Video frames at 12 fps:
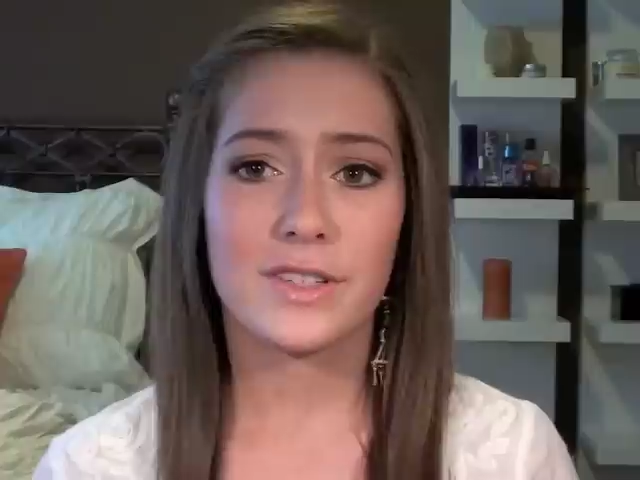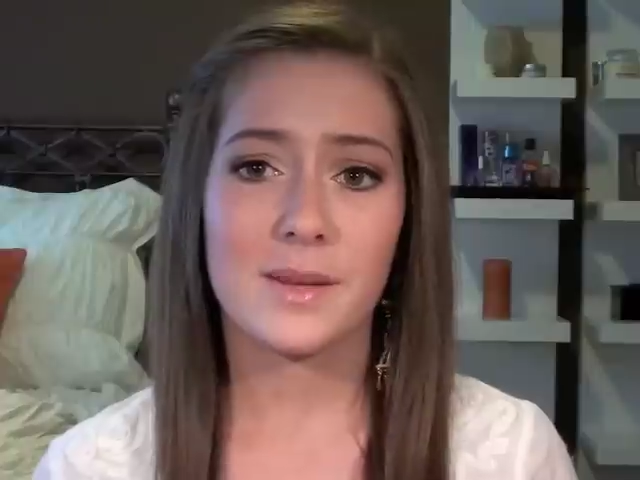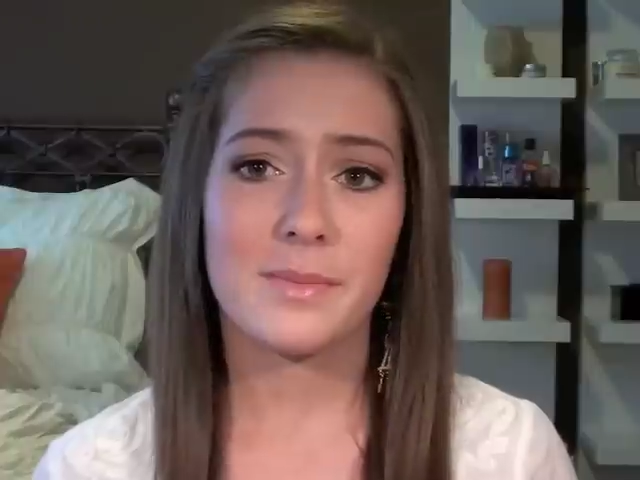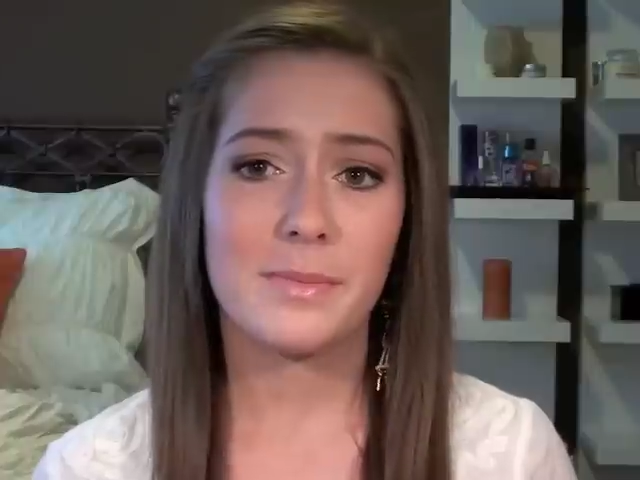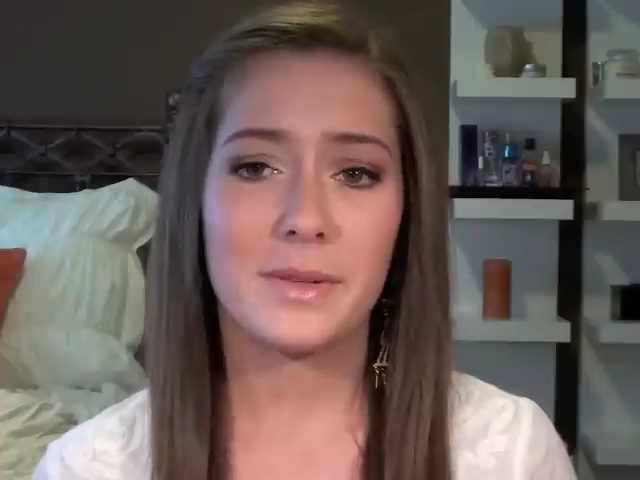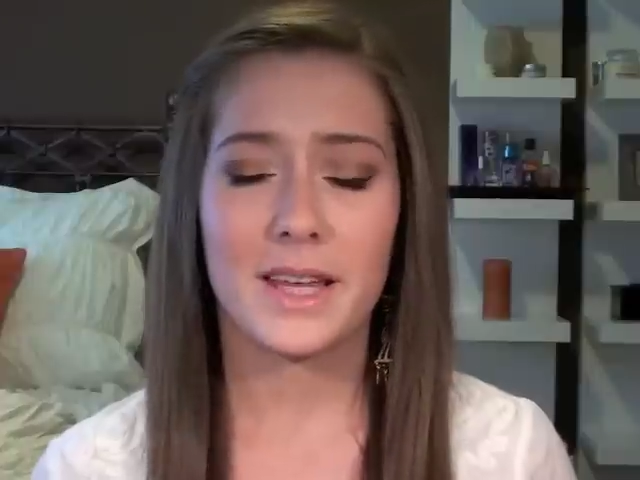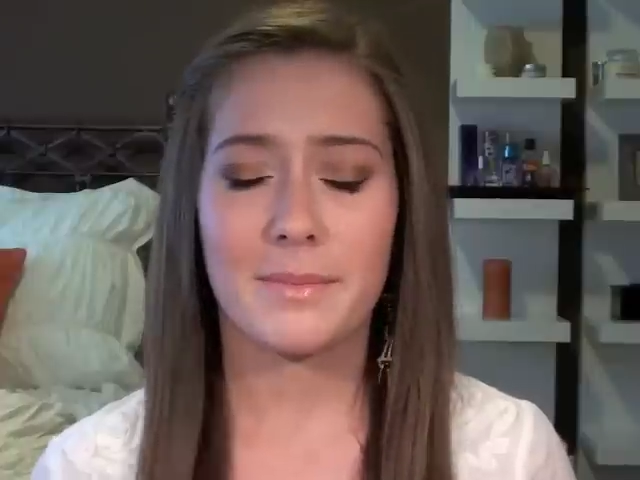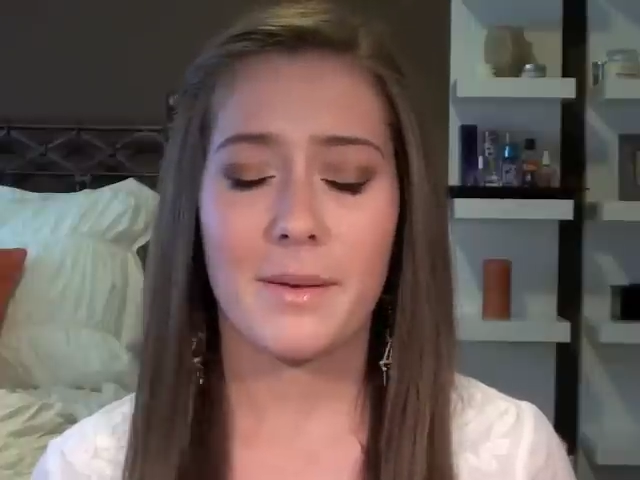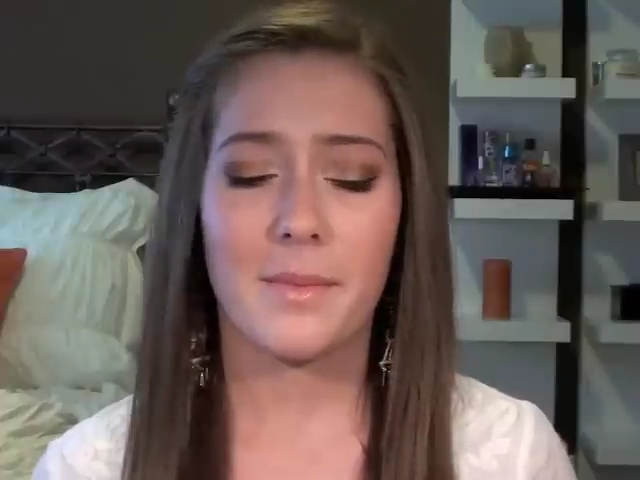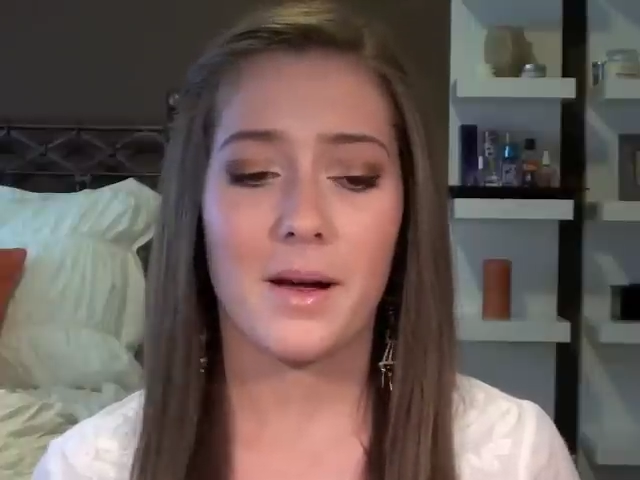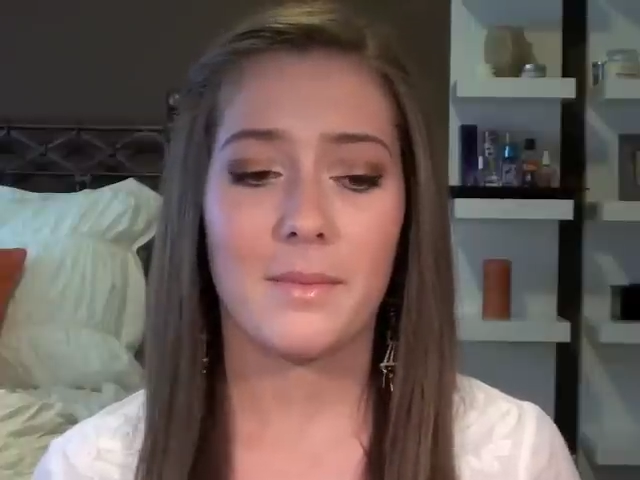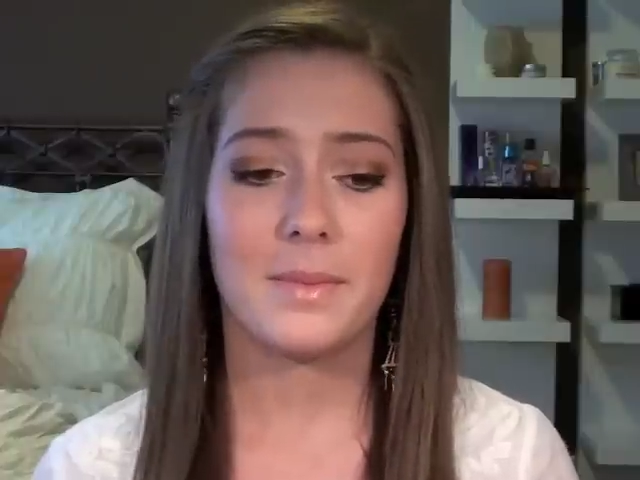for some people like
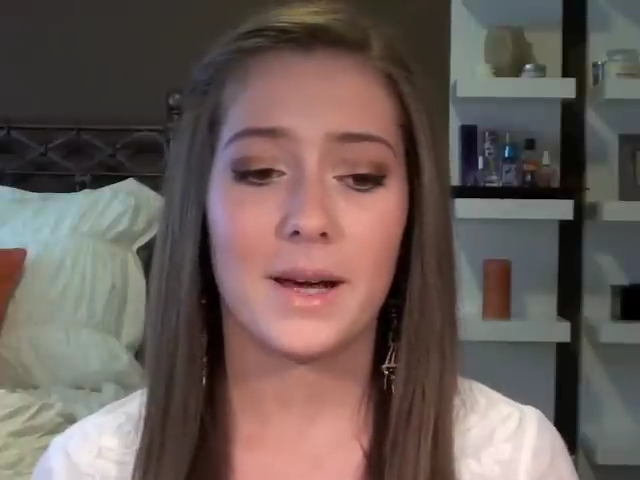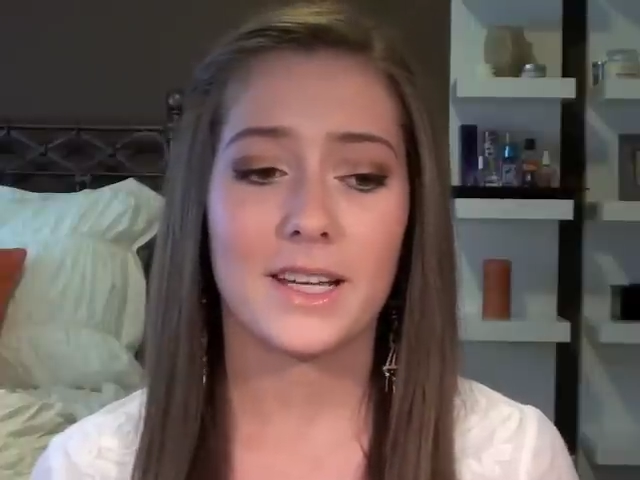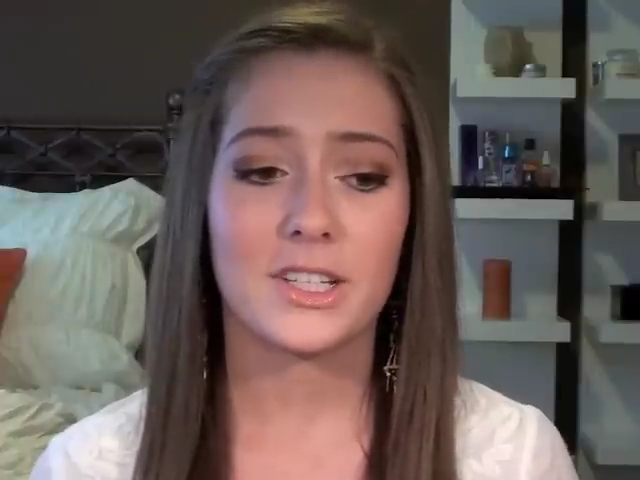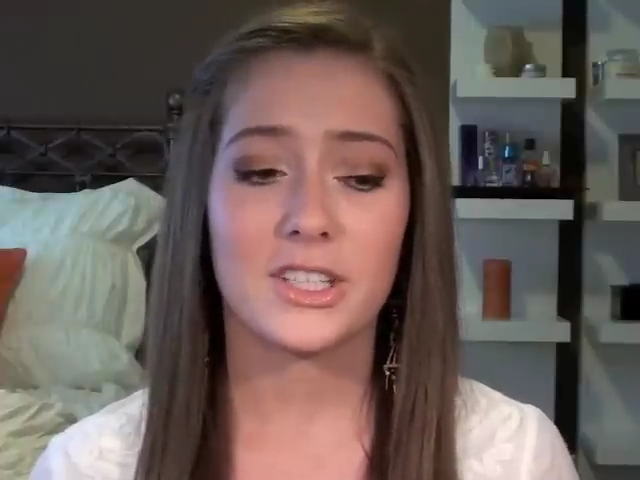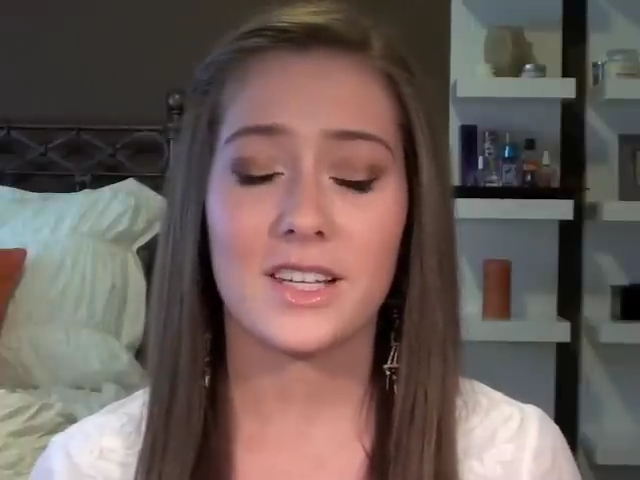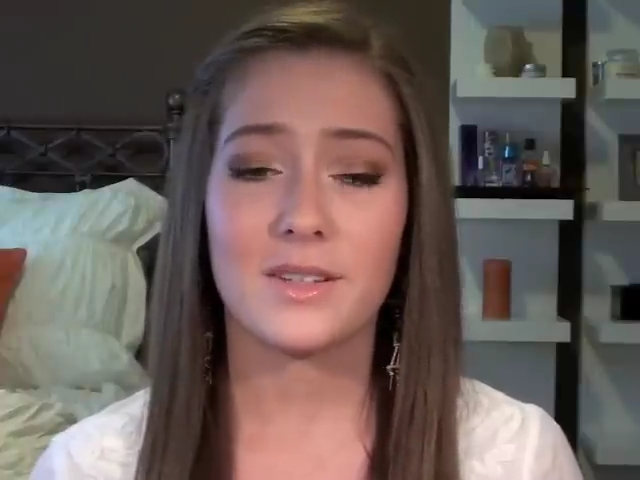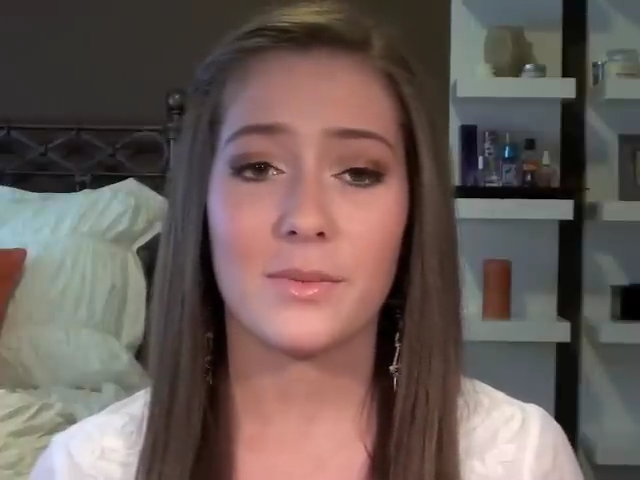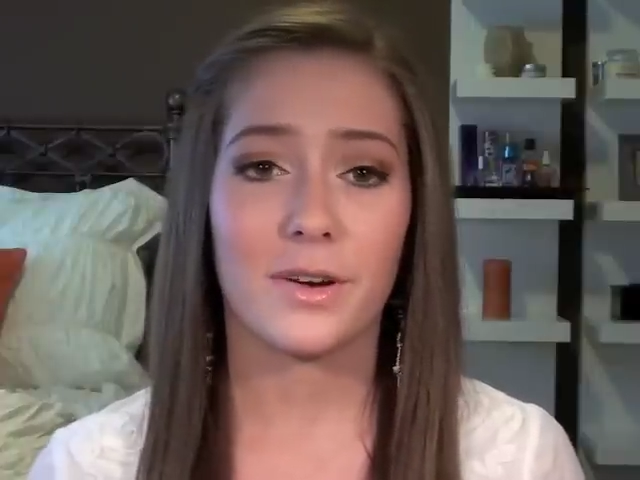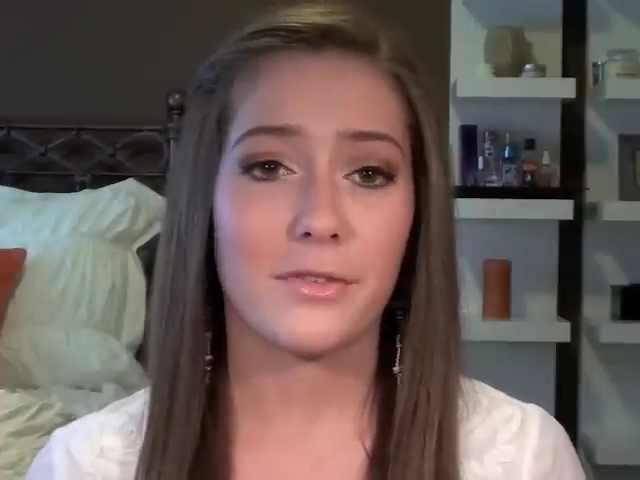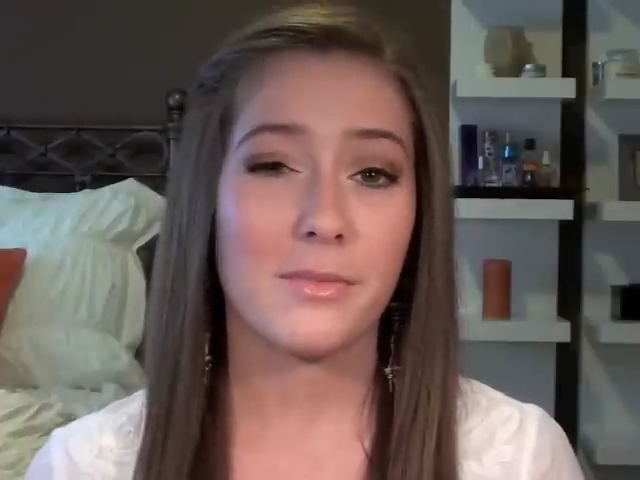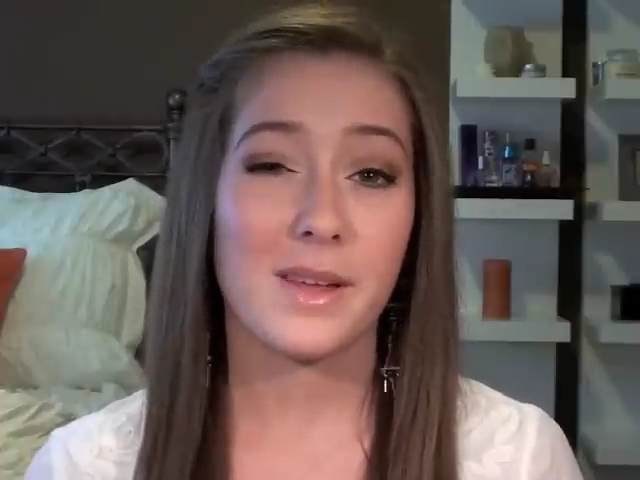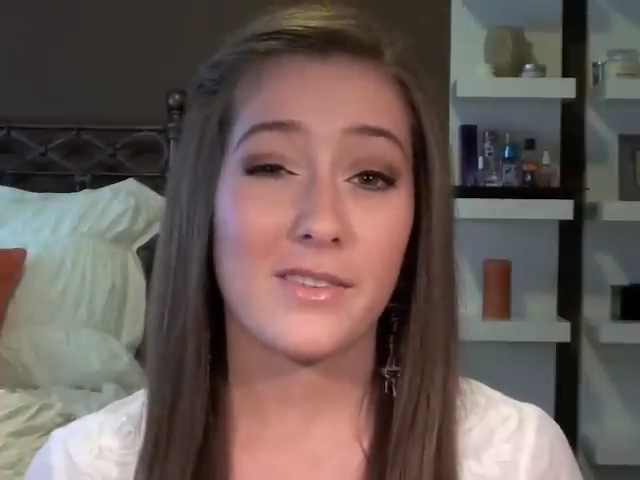my mom, but it just doesn't
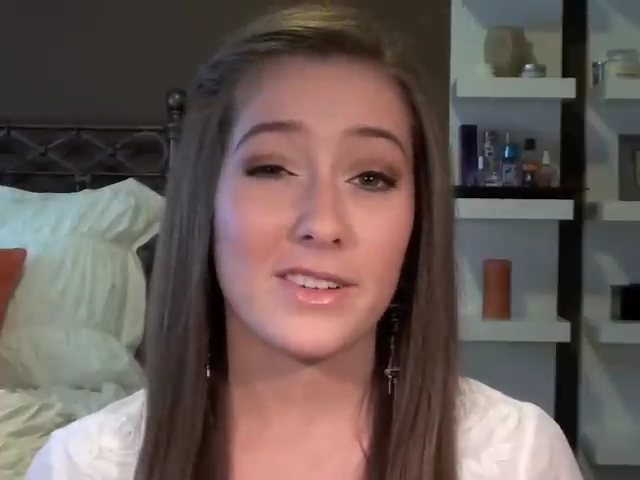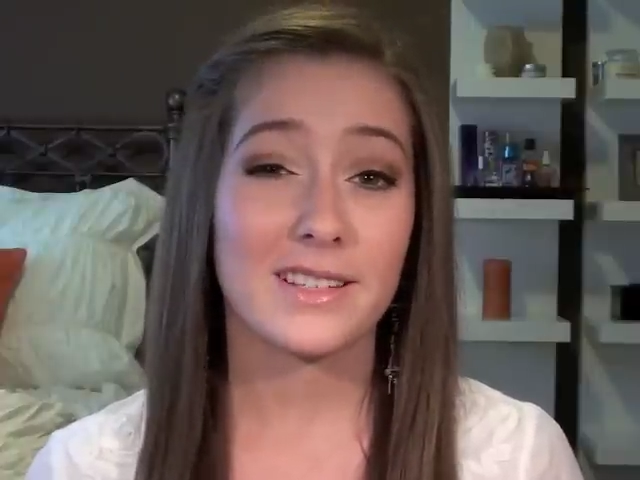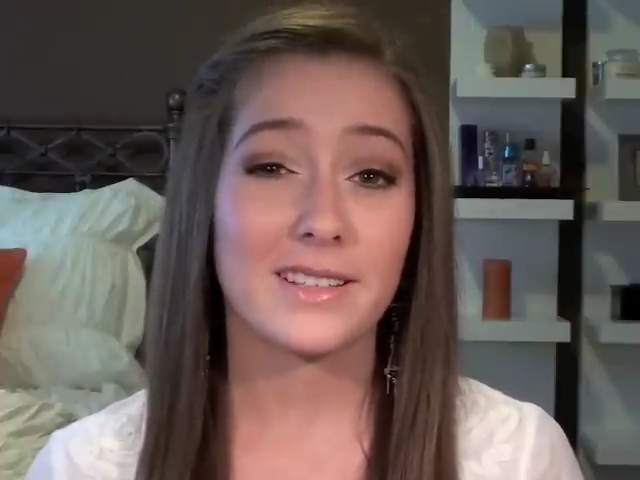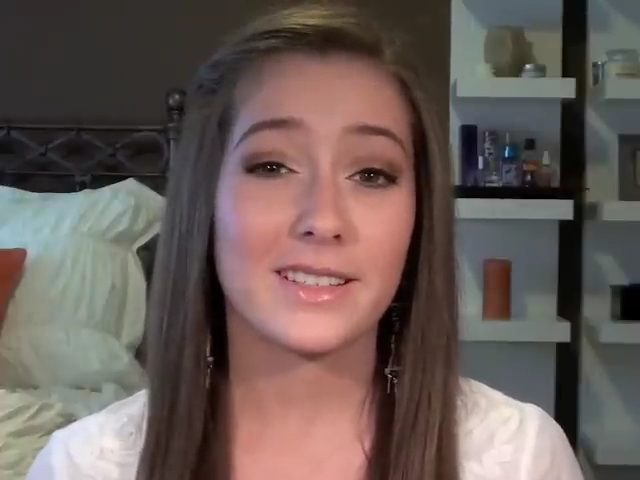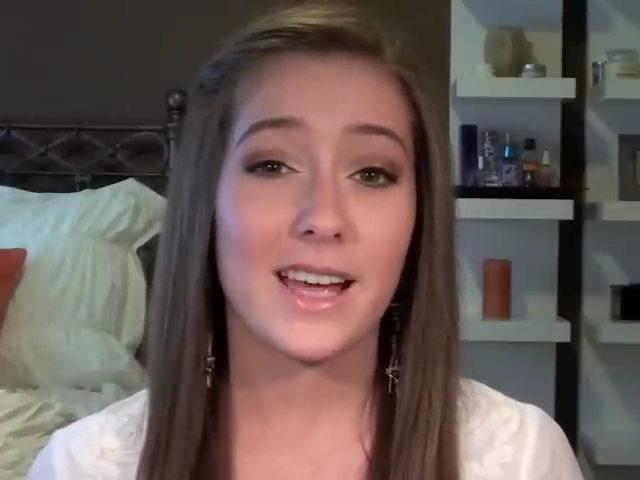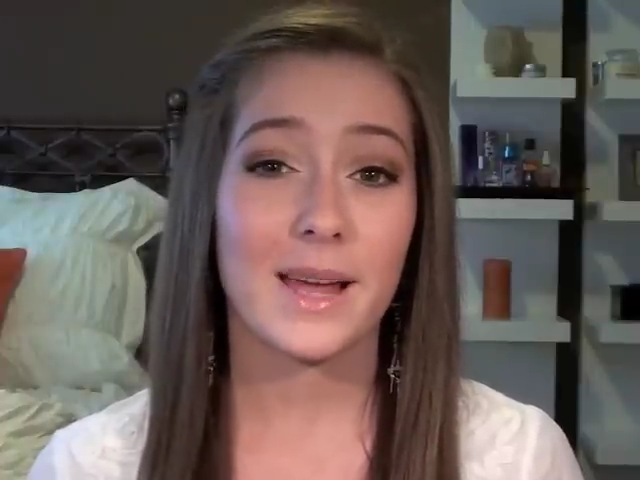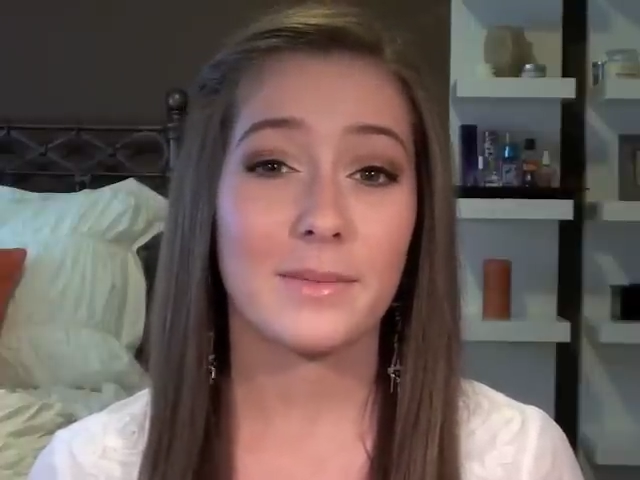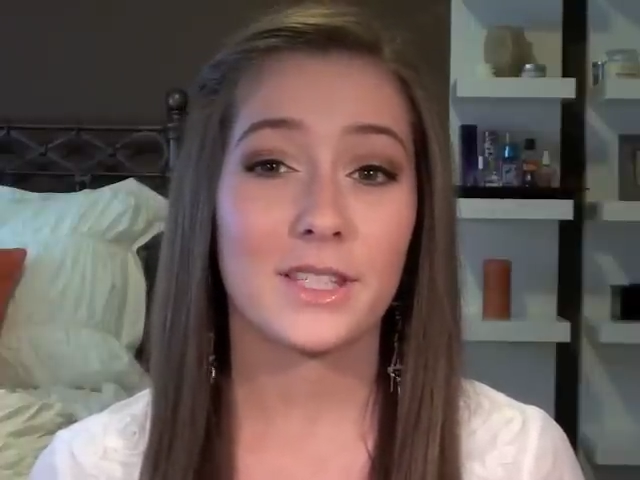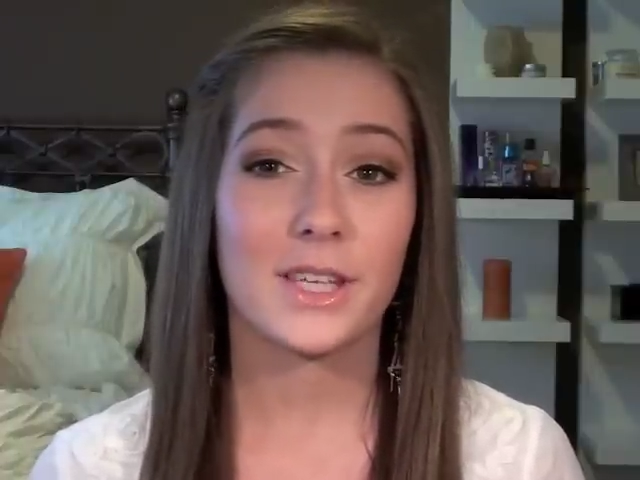work for me every single time.